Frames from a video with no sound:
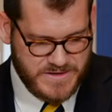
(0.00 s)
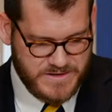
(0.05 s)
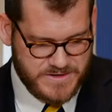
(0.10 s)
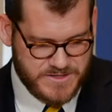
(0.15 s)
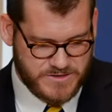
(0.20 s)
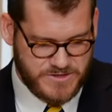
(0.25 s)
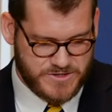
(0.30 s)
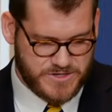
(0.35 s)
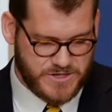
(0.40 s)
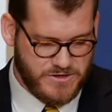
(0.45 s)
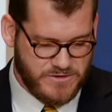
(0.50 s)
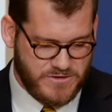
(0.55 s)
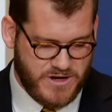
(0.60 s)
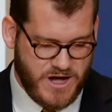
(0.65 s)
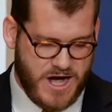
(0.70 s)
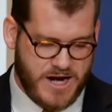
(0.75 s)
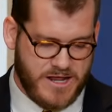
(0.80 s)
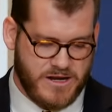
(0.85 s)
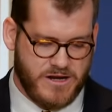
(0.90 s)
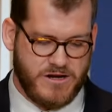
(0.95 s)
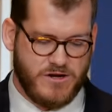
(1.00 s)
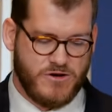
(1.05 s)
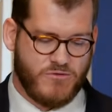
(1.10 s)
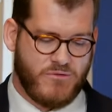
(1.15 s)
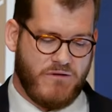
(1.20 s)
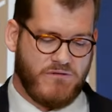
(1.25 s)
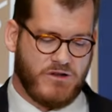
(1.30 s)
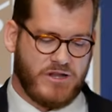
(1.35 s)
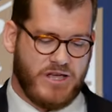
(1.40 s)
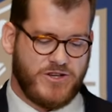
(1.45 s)
So there's a new God and a new
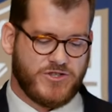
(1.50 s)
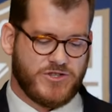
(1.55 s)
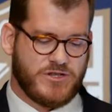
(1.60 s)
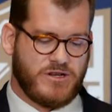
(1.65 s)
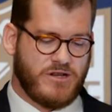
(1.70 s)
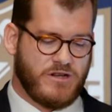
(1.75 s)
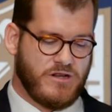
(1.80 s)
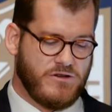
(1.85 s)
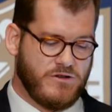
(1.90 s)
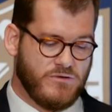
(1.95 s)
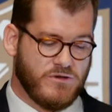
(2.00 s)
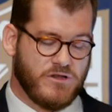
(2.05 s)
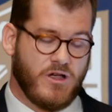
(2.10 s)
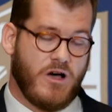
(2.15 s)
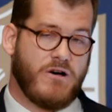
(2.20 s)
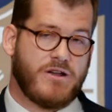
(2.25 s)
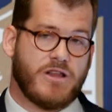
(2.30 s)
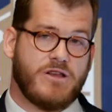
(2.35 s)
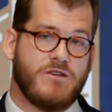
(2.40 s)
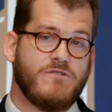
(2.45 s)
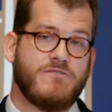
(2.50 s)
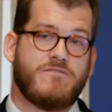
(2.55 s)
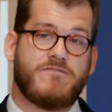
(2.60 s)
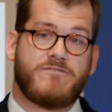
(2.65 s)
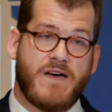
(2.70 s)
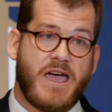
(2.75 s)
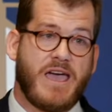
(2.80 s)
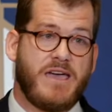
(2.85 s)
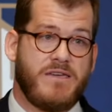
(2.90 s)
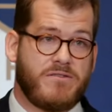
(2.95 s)
revelation and a new law and a new
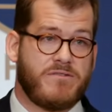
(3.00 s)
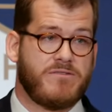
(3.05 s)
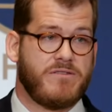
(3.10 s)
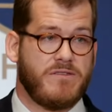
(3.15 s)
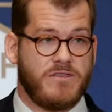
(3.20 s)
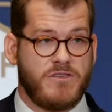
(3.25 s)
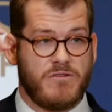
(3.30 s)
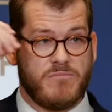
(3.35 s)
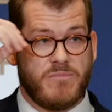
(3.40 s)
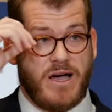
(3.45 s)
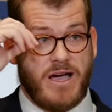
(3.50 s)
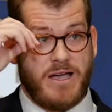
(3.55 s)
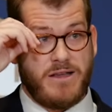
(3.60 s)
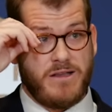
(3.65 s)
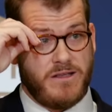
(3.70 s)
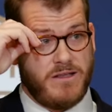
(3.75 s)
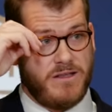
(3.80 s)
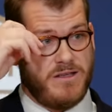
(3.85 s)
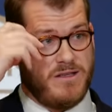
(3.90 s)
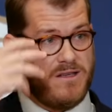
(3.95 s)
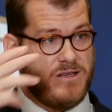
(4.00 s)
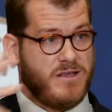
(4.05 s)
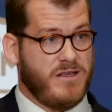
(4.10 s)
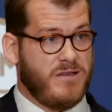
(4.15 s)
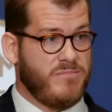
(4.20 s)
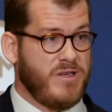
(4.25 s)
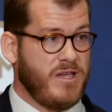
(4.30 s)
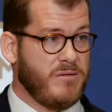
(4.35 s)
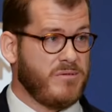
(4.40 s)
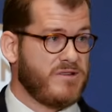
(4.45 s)
faith. And you might
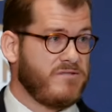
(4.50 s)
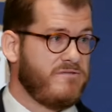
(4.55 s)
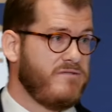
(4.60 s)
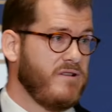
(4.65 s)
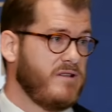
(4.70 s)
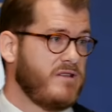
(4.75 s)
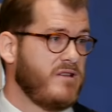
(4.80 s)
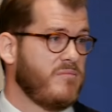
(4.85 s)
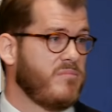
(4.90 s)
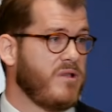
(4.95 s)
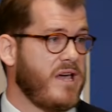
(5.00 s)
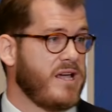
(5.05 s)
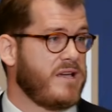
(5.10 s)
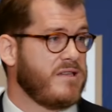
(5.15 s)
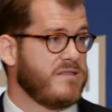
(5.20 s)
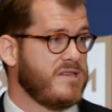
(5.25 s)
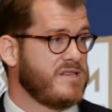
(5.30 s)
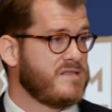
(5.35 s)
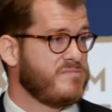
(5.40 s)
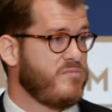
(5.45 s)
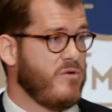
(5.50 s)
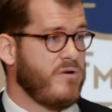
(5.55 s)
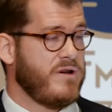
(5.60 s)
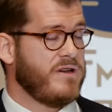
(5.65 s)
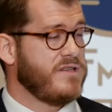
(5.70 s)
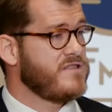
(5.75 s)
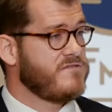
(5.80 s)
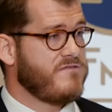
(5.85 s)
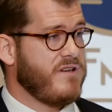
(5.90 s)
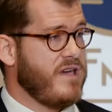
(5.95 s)
be able to fill in the blank at this
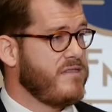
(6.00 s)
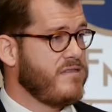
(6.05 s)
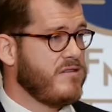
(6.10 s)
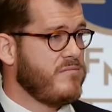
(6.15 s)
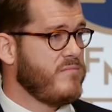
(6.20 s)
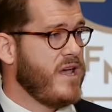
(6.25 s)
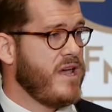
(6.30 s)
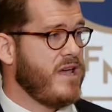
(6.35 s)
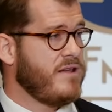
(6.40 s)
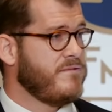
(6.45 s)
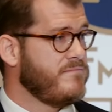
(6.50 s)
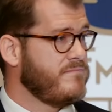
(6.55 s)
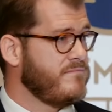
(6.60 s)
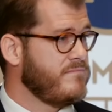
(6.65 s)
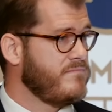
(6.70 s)
point. It's faith in man.